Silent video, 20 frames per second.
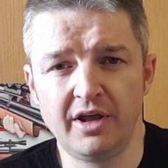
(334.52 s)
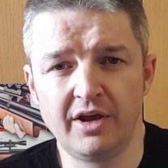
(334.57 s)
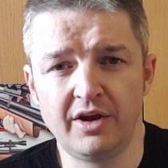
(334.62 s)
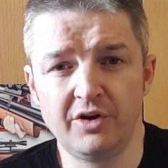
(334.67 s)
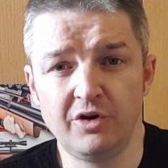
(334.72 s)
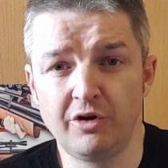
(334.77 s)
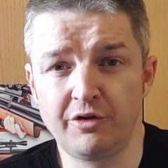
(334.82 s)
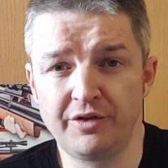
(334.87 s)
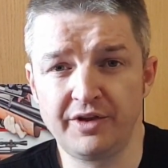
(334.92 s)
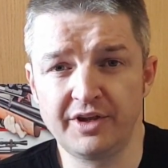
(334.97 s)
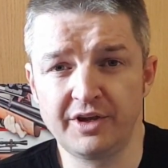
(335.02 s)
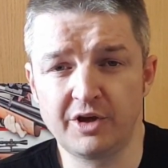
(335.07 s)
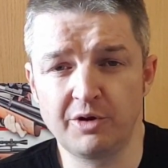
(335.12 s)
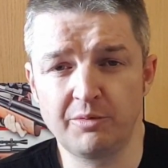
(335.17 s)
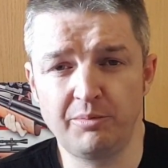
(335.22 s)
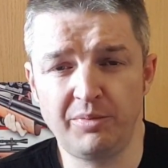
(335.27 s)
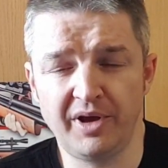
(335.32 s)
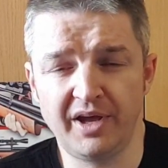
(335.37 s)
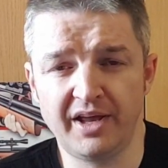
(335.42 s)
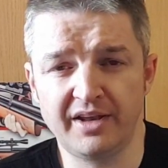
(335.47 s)
Nothing
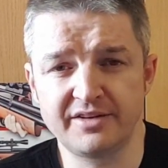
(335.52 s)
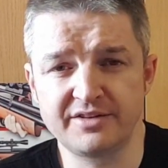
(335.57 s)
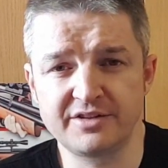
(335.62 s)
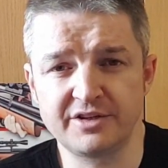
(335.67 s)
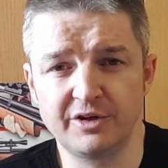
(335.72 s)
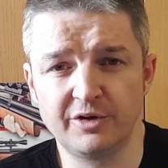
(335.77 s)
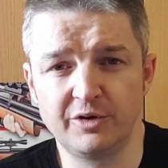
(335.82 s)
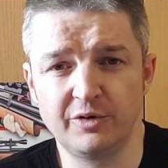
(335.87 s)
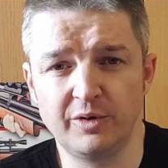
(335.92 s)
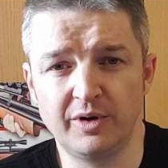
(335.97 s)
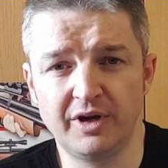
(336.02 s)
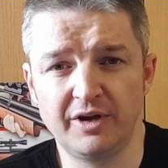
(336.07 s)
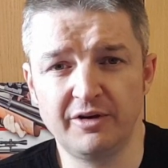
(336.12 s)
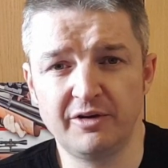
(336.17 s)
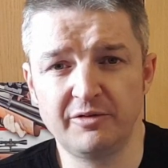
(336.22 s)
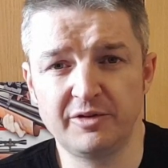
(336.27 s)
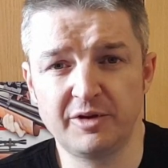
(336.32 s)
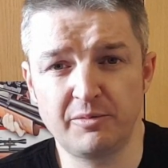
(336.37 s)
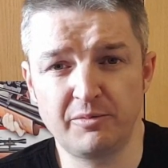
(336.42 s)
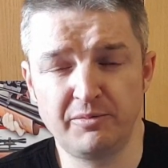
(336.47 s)
compared
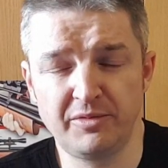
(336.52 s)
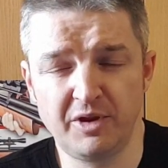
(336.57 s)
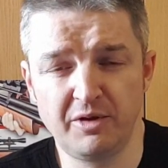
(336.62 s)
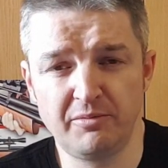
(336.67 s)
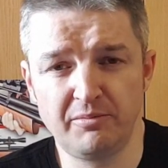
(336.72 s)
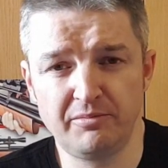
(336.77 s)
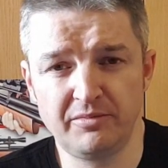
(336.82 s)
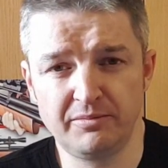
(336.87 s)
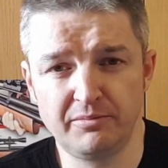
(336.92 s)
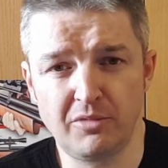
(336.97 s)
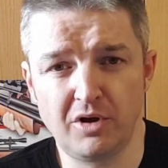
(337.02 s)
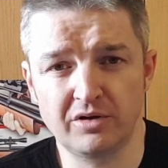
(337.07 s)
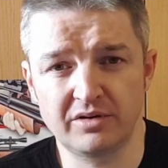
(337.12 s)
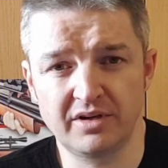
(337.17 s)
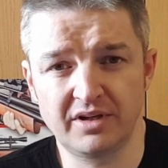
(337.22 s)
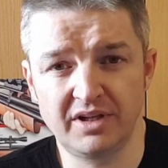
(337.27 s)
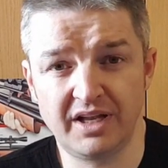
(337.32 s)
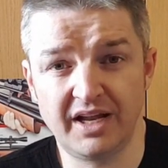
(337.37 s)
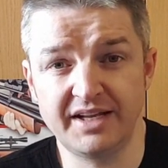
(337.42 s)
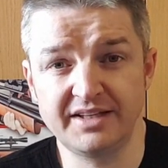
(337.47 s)
to the
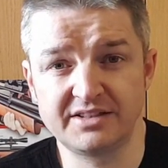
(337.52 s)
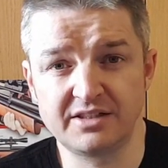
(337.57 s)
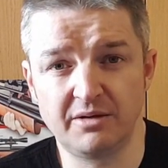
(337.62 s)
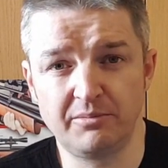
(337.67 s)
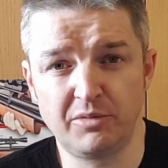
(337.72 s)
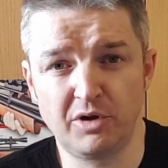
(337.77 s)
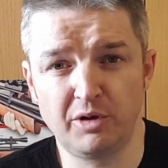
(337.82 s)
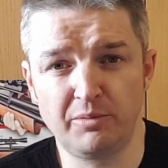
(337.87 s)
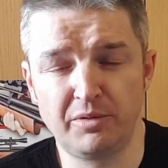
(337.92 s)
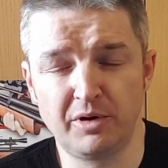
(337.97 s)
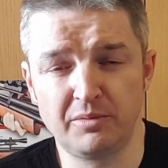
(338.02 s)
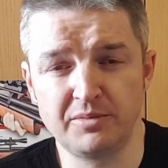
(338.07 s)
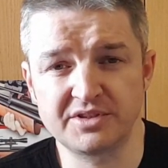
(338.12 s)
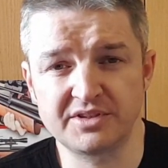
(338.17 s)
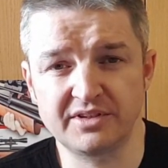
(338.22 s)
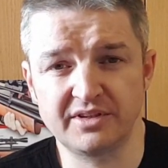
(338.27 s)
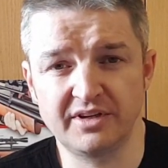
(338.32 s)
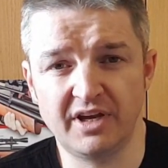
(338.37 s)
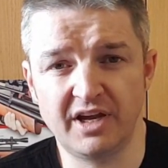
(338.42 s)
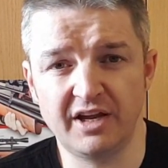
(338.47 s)
modern lighter
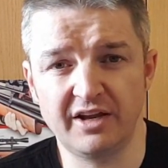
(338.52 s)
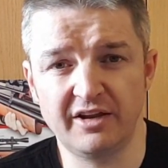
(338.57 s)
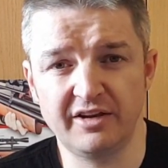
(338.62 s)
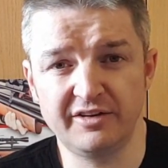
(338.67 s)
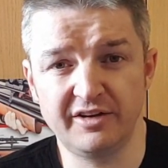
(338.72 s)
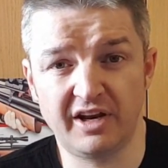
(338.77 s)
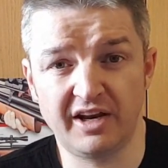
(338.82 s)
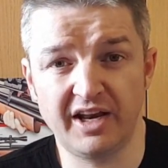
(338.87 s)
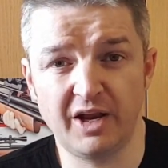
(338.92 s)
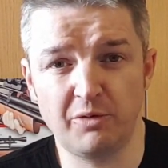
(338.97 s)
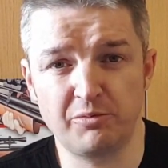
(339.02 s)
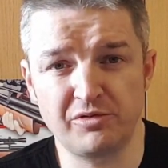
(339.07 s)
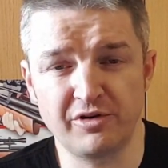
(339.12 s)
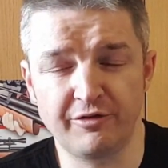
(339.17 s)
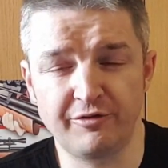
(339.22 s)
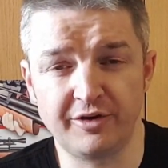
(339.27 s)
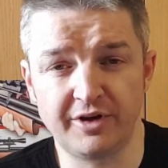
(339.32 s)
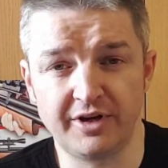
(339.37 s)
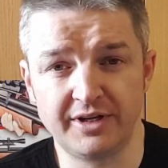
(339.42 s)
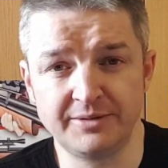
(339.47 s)
bullpups I now
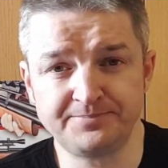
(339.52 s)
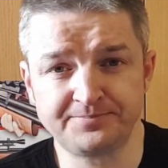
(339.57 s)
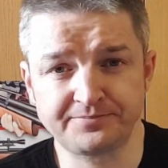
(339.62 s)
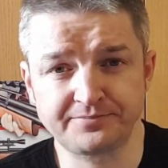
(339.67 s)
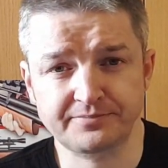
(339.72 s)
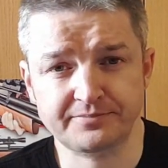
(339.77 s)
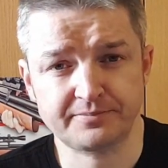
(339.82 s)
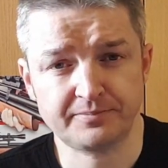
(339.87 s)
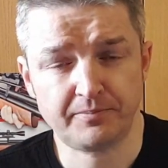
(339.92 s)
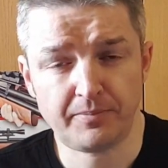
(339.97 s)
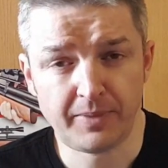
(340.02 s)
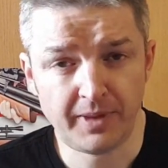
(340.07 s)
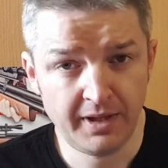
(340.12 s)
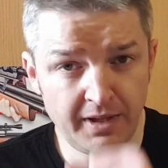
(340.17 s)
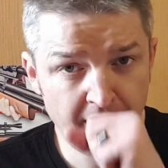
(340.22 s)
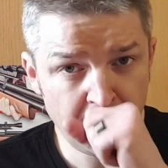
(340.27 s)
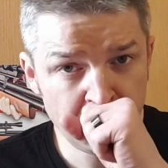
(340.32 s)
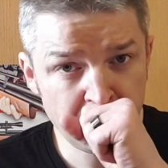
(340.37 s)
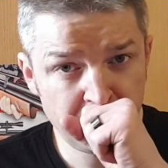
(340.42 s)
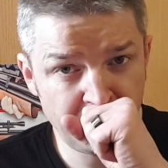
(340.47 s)
prefer.
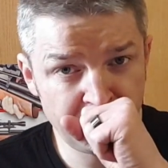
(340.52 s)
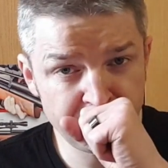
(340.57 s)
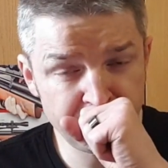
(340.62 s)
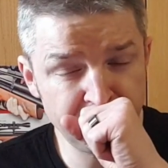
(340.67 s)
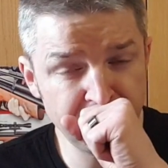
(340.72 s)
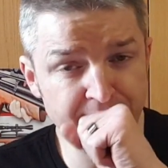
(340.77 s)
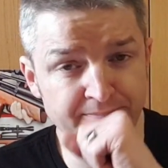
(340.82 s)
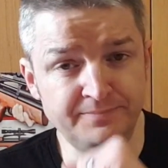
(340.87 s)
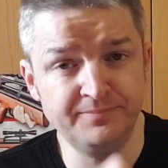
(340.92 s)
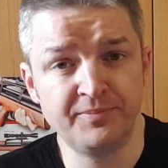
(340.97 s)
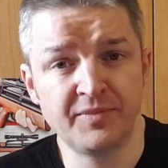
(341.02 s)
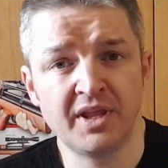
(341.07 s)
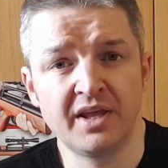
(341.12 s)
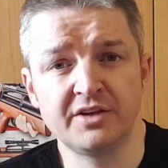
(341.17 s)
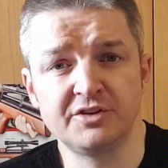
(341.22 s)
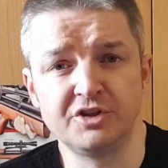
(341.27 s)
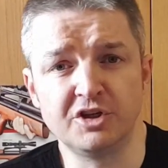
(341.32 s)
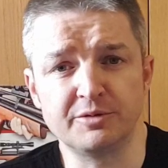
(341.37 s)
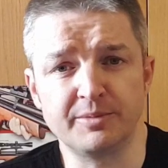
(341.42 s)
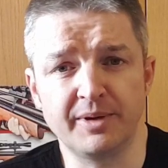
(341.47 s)
But
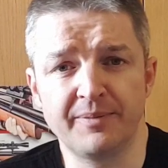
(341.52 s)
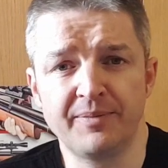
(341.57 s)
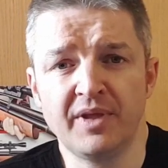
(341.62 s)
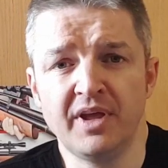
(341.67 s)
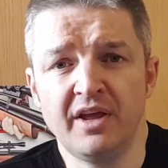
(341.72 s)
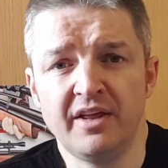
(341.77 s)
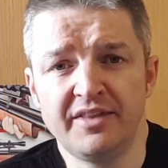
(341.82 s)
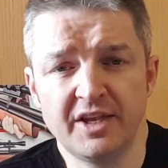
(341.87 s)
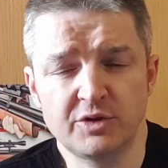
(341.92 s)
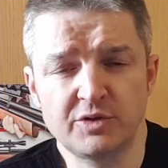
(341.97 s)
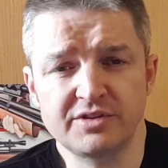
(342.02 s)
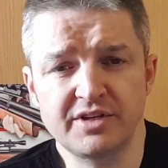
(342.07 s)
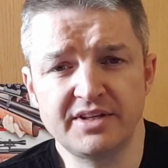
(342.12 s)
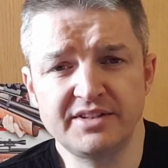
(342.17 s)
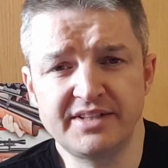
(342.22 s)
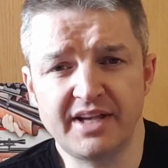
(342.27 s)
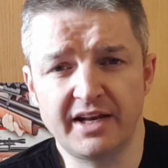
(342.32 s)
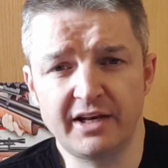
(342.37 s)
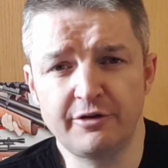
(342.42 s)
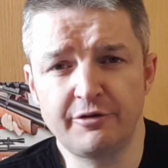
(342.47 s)
excuse me, this was
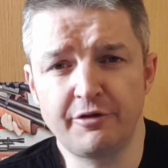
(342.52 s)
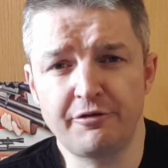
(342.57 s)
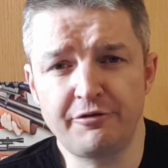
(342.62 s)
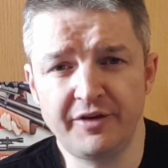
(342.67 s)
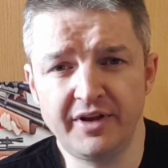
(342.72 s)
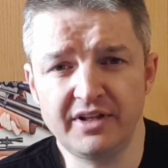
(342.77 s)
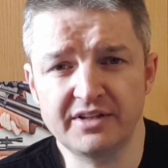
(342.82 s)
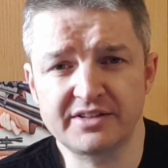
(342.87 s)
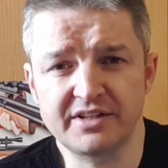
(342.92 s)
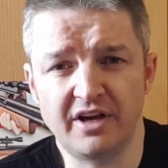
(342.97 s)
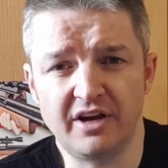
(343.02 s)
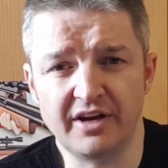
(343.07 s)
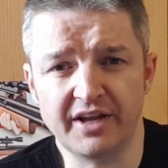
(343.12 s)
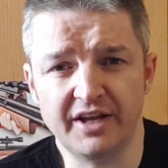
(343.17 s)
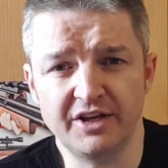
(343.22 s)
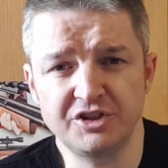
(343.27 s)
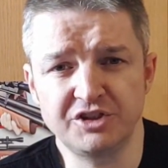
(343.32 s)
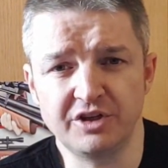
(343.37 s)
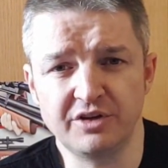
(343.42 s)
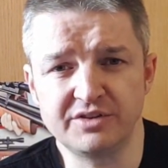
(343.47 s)
intended for field
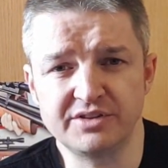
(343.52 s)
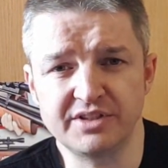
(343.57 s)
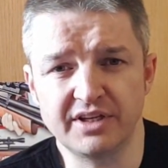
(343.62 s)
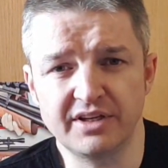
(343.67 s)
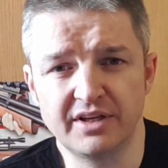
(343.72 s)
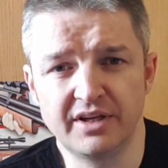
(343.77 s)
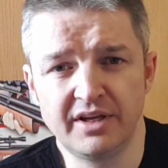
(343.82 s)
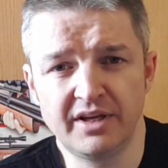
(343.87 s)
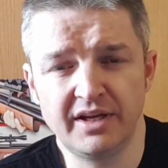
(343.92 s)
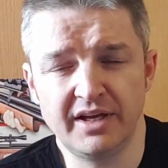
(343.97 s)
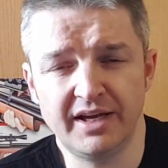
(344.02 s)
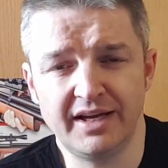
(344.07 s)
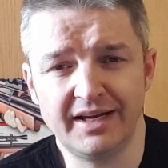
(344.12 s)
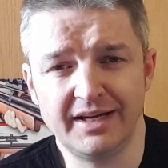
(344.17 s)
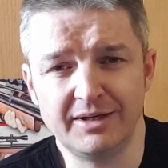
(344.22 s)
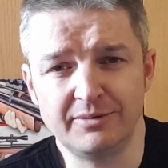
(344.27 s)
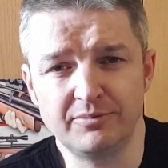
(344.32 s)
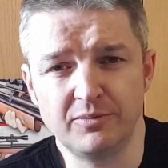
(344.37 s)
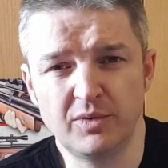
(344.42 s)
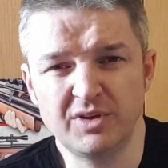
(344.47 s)
target shooting,
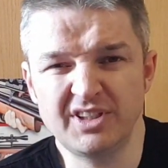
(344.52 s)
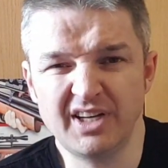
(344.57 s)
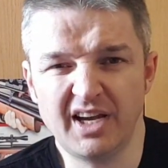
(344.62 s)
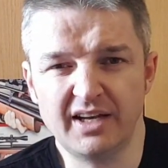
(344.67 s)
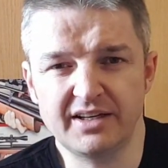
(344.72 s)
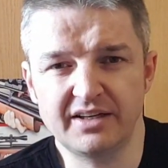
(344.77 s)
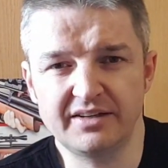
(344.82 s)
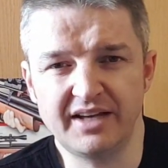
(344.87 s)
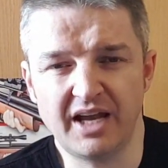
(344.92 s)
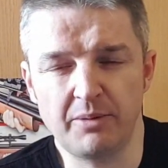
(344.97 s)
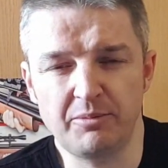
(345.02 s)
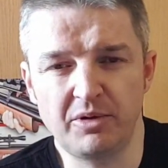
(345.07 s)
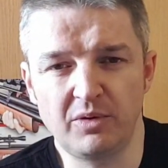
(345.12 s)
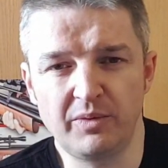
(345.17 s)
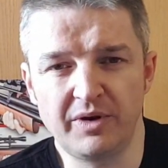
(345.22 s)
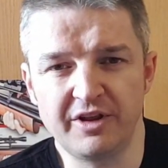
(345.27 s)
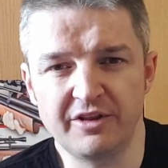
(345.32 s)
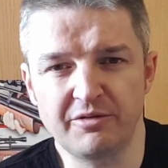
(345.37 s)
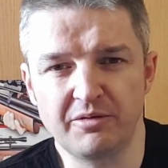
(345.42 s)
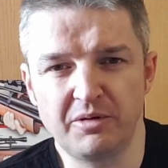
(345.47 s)
which I had a dabble
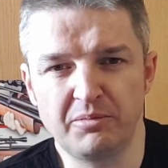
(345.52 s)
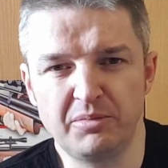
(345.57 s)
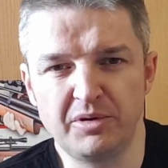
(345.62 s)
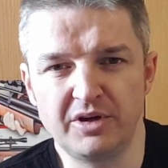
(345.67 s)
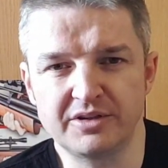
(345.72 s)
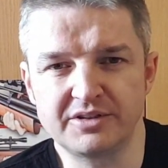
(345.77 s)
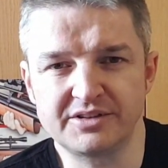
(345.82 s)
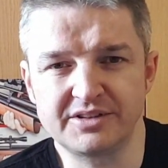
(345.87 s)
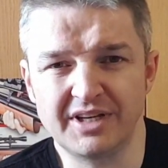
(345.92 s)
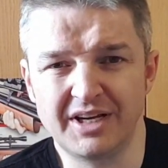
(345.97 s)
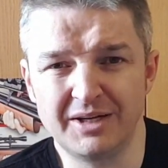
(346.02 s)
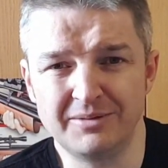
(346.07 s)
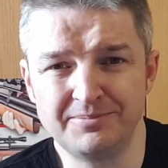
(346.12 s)
with, but